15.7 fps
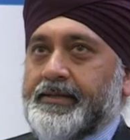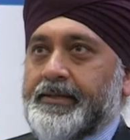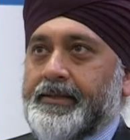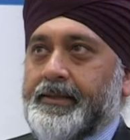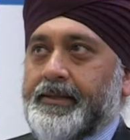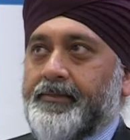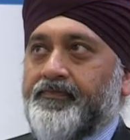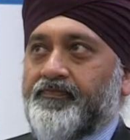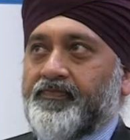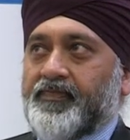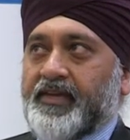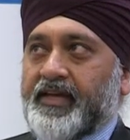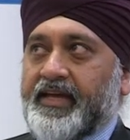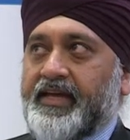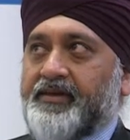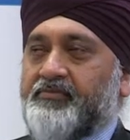
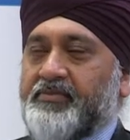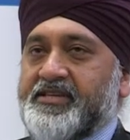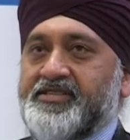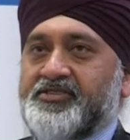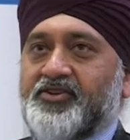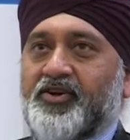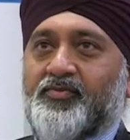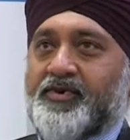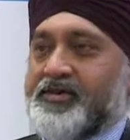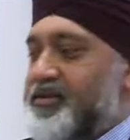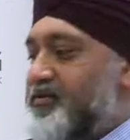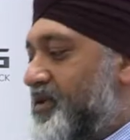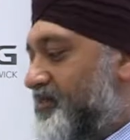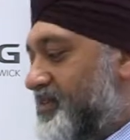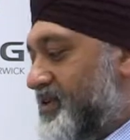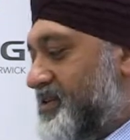again, pinch of salt
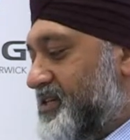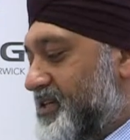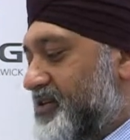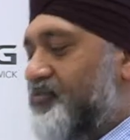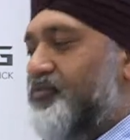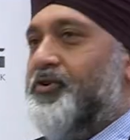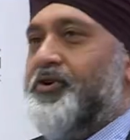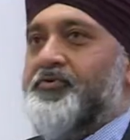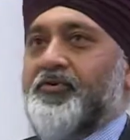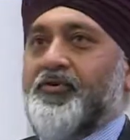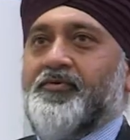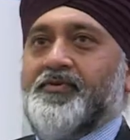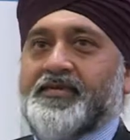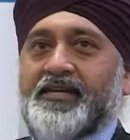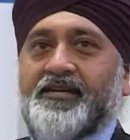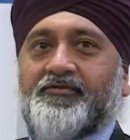possibly, but
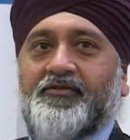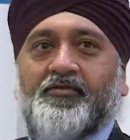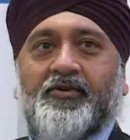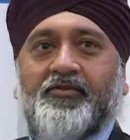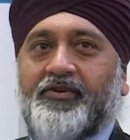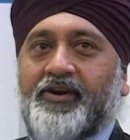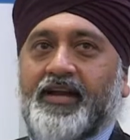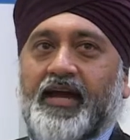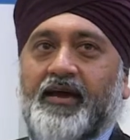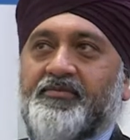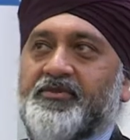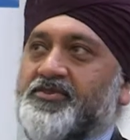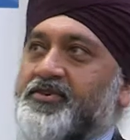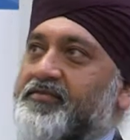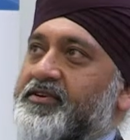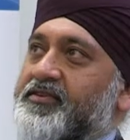44% of them are very happy
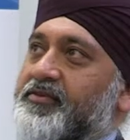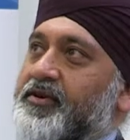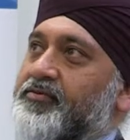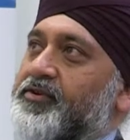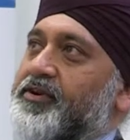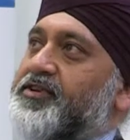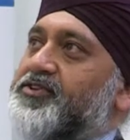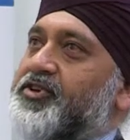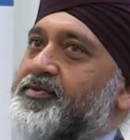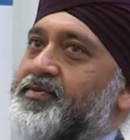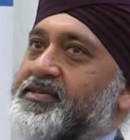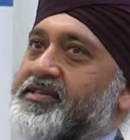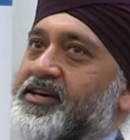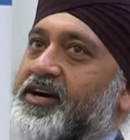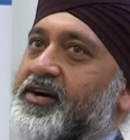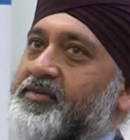to have a fully autonomous
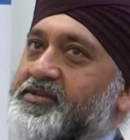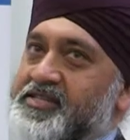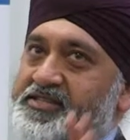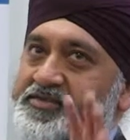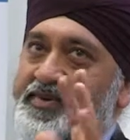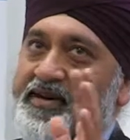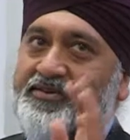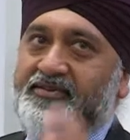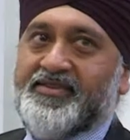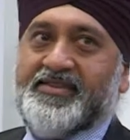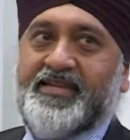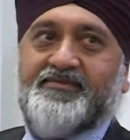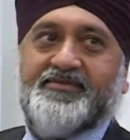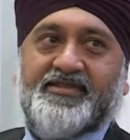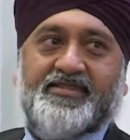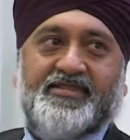car, which is about the
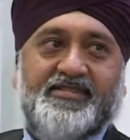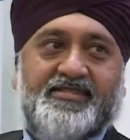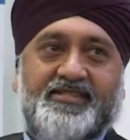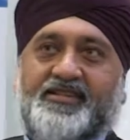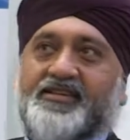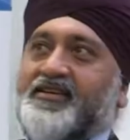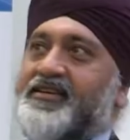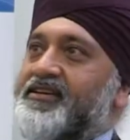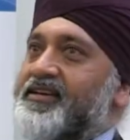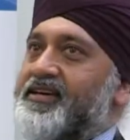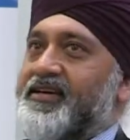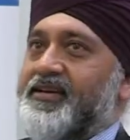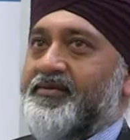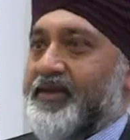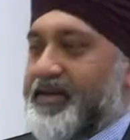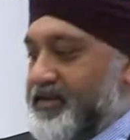same statistic
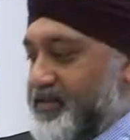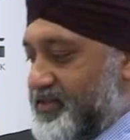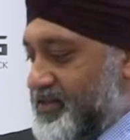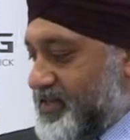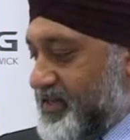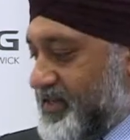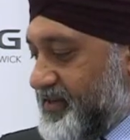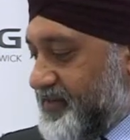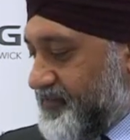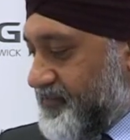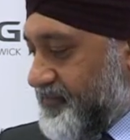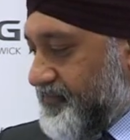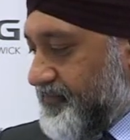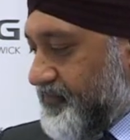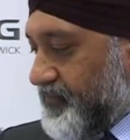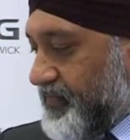we had today.
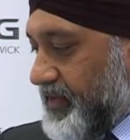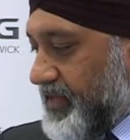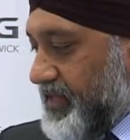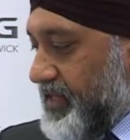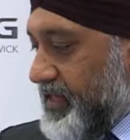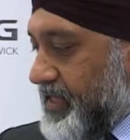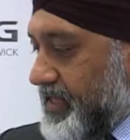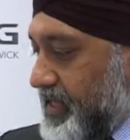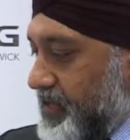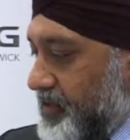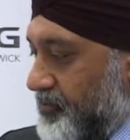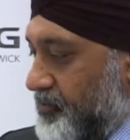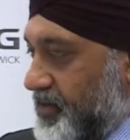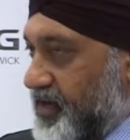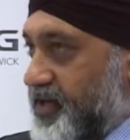For